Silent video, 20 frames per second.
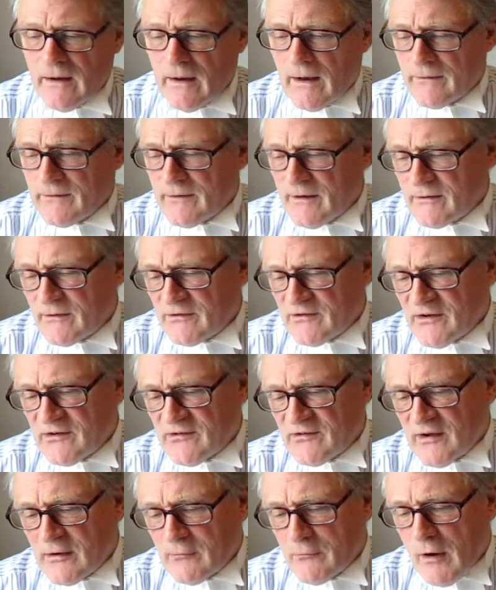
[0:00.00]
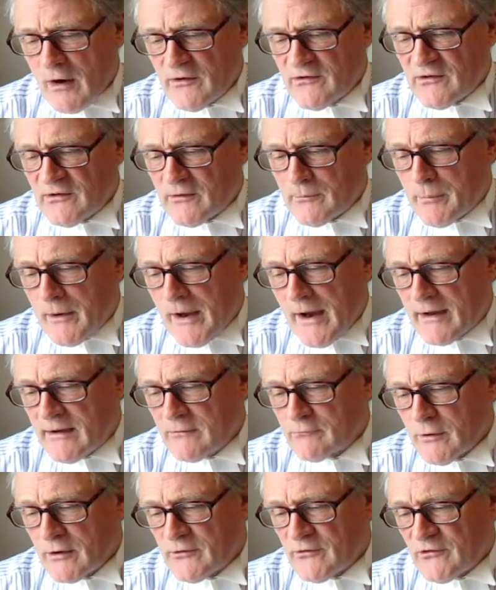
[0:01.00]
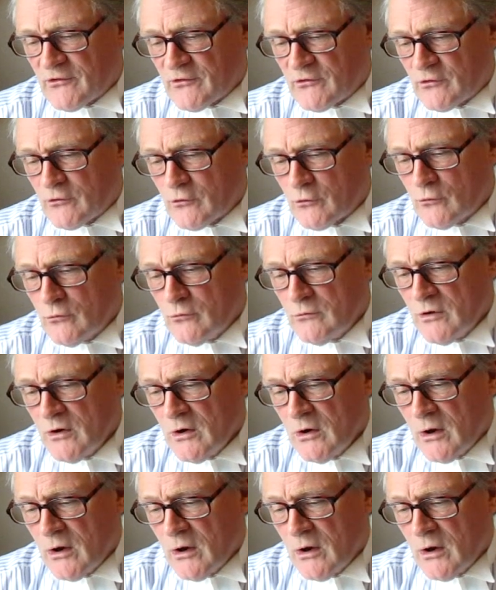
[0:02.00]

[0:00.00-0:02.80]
And then as I say, right at the back, it runs to